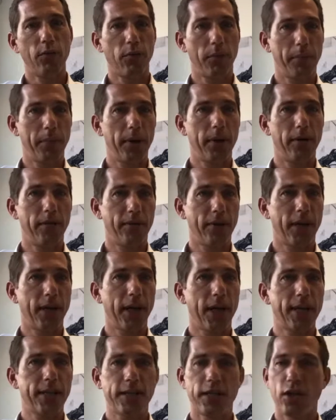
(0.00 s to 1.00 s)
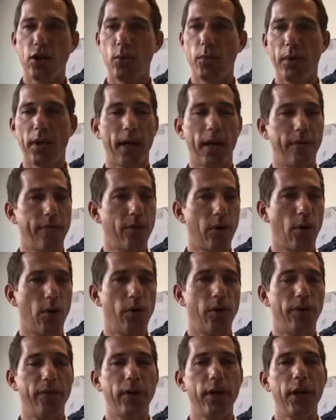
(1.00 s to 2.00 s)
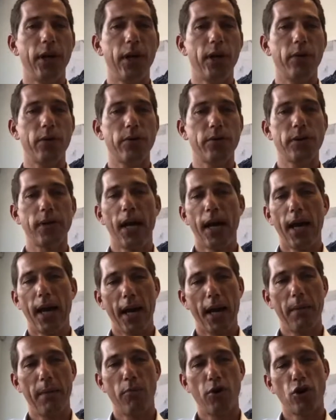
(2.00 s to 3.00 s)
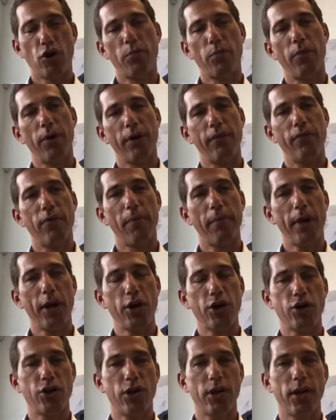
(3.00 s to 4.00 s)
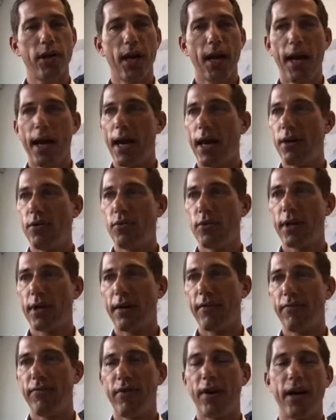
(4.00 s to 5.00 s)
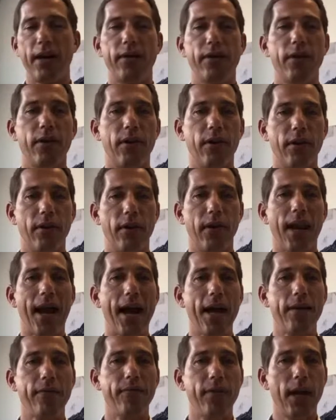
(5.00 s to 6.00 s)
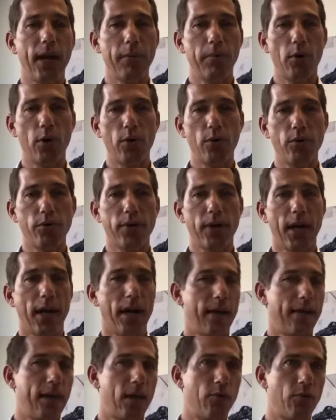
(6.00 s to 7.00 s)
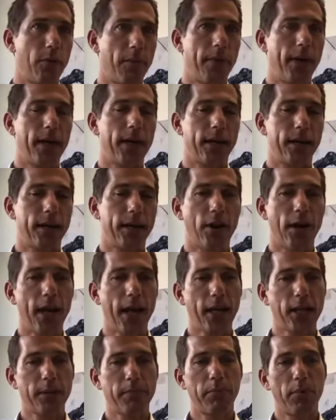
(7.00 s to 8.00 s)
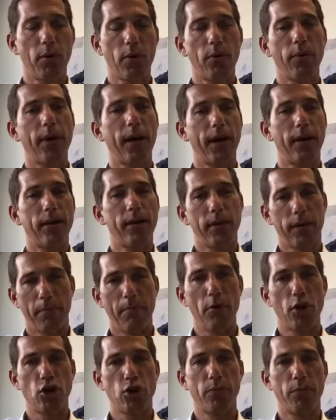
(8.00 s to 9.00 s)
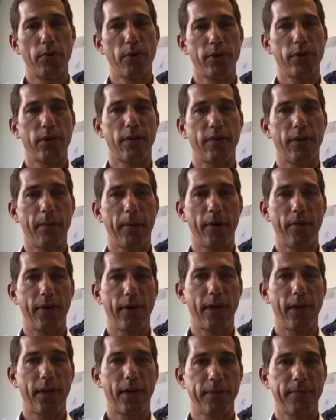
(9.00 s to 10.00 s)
will be fantastic. You will have all the videos and much more information, and you can find the live demos that we made at ConExpo and much more stuff about that.